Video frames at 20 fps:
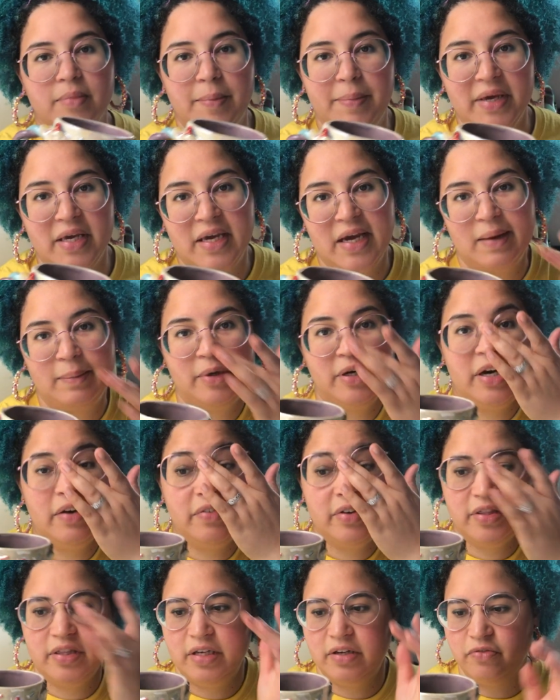my big camera and
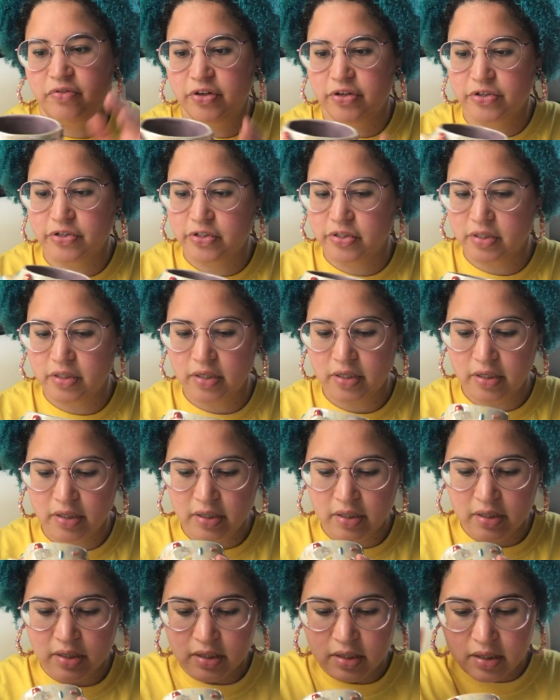everything first.
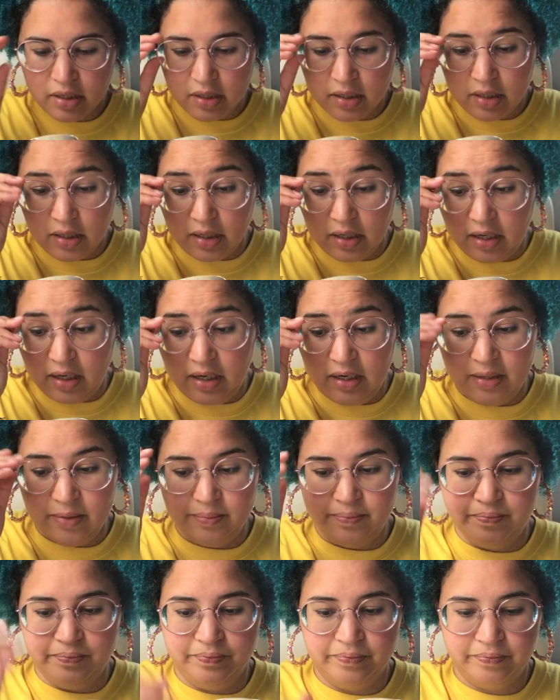
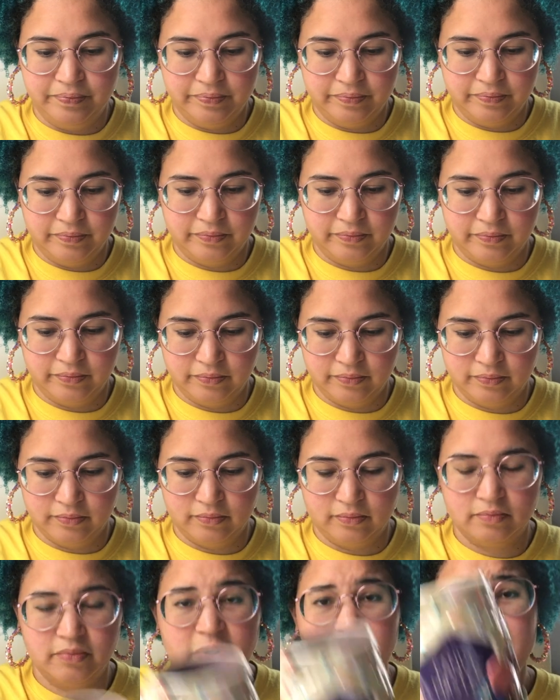Um,
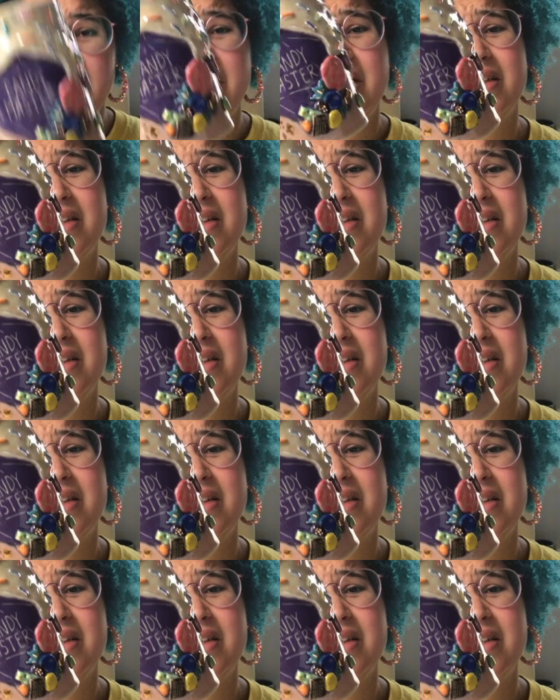uh,